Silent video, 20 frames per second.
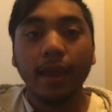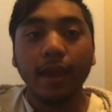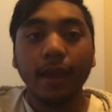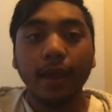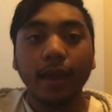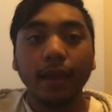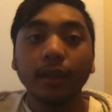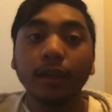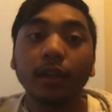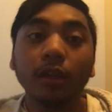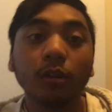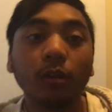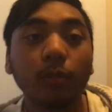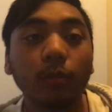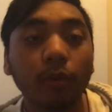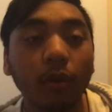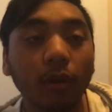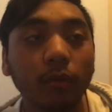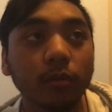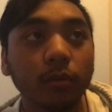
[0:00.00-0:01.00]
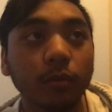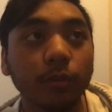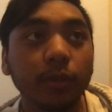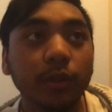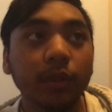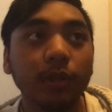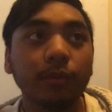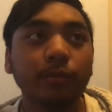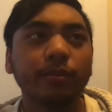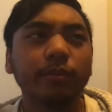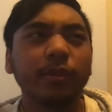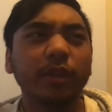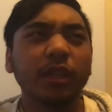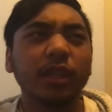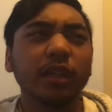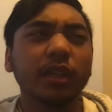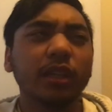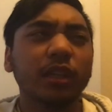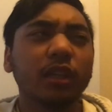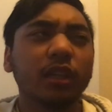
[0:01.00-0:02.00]
and it'll probably
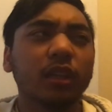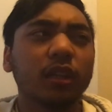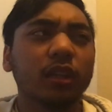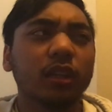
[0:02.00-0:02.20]
be